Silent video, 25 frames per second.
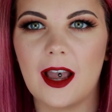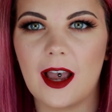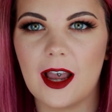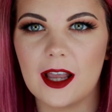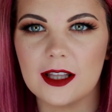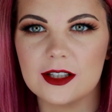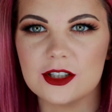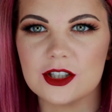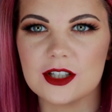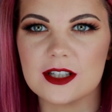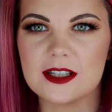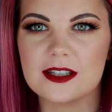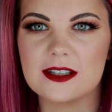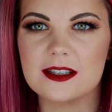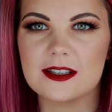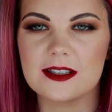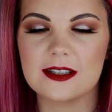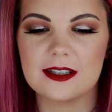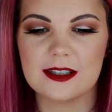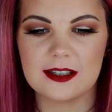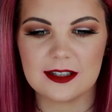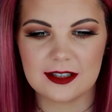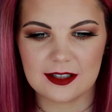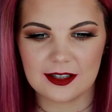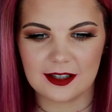
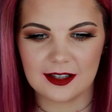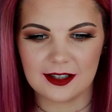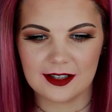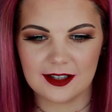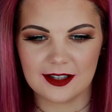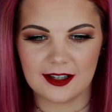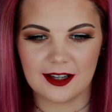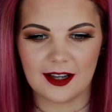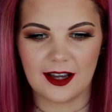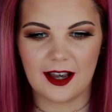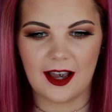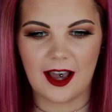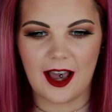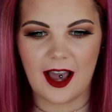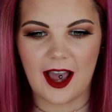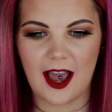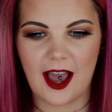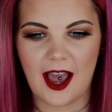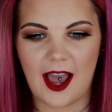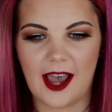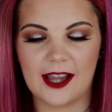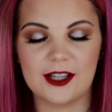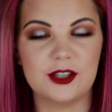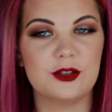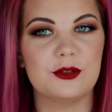
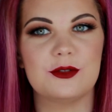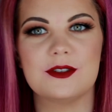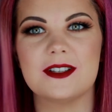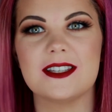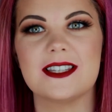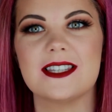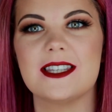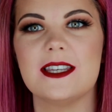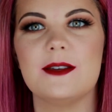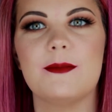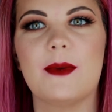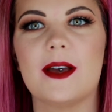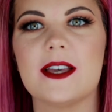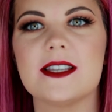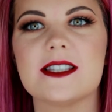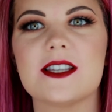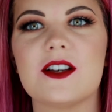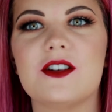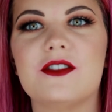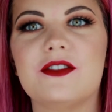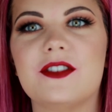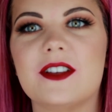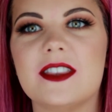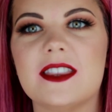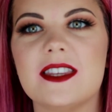I don't see
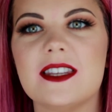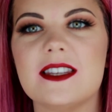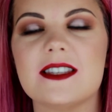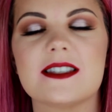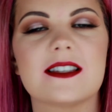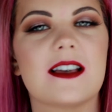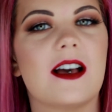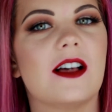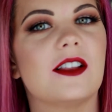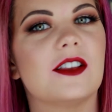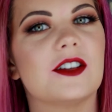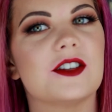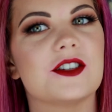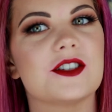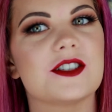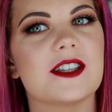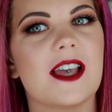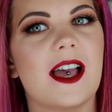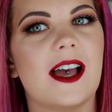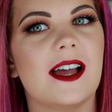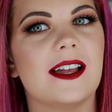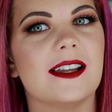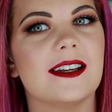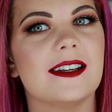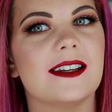myself in these colours
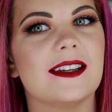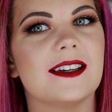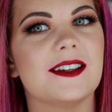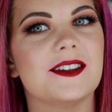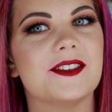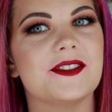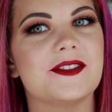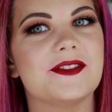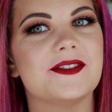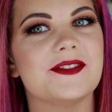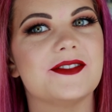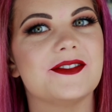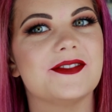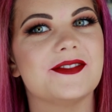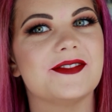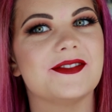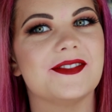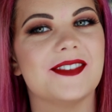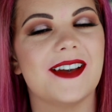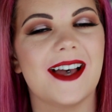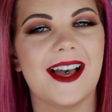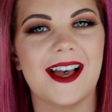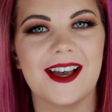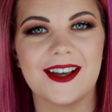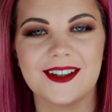and
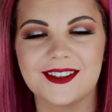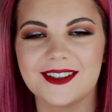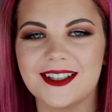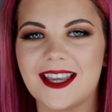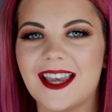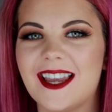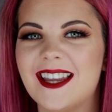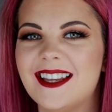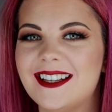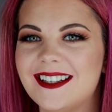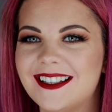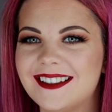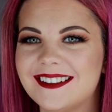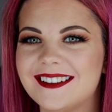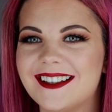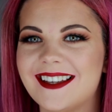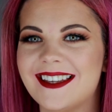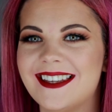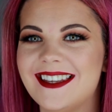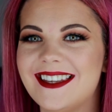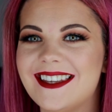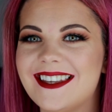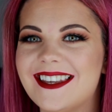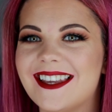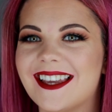I kinda
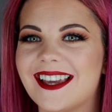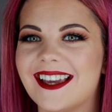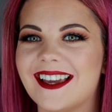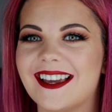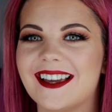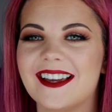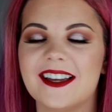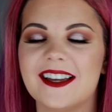like it.